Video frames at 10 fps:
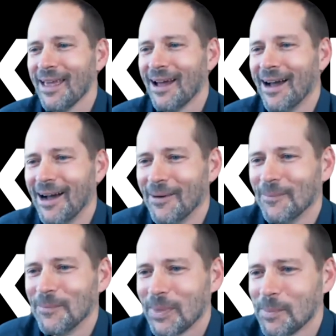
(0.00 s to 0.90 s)

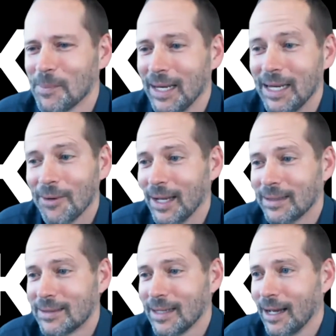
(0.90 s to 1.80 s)
But at any rate,
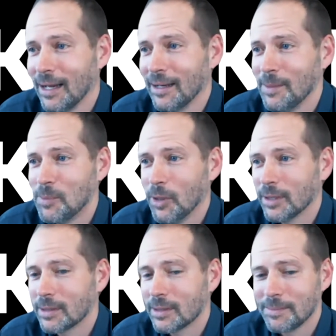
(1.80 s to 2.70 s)
he
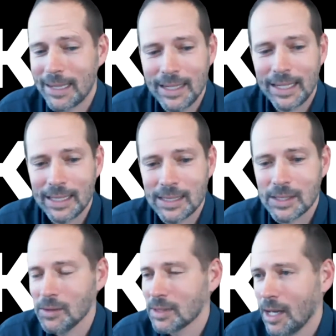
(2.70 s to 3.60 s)
put magnetic
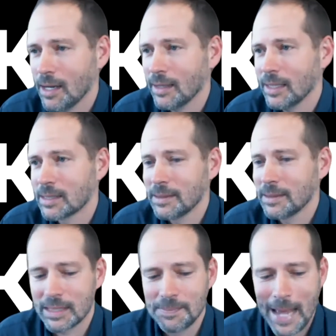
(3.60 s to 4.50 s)
insoles on and
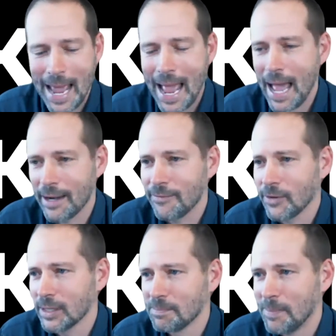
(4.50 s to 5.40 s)
this pad for
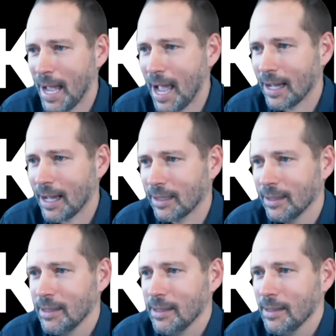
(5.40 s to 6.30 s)
his back,
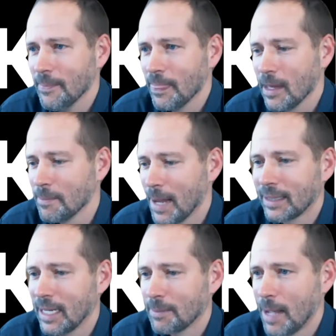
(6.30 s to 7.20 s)
a
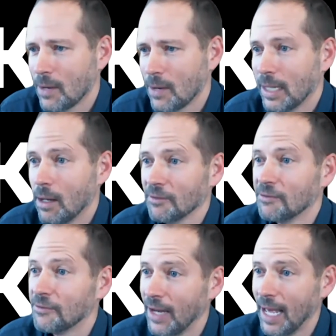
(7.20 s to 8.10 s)
magnetic pad we call a
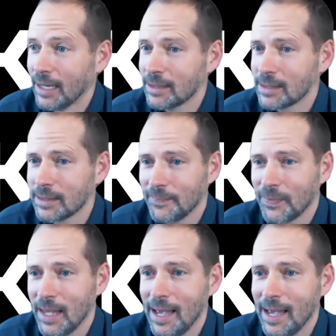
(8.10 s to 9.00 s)
Flex.
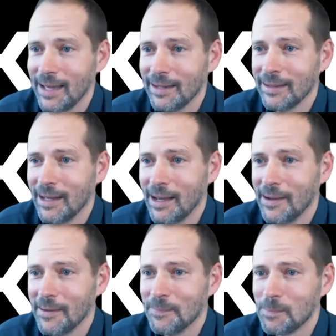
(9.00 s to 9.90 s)
And
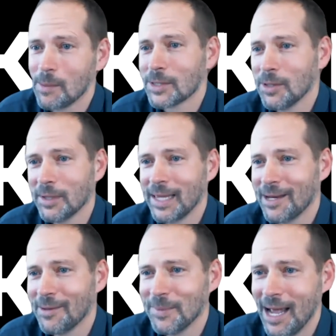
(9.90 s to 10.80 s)
Barbara's holding that
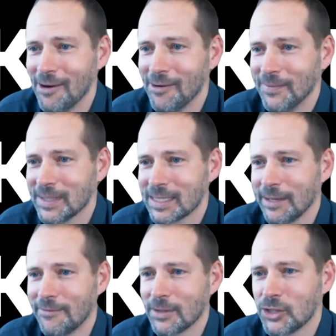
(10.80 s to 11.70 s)
up now. It's the
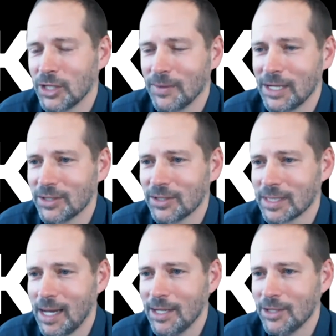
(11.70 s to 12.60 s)
5th generation
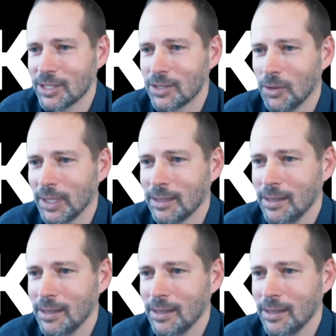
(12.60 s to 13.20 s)
design she's holding.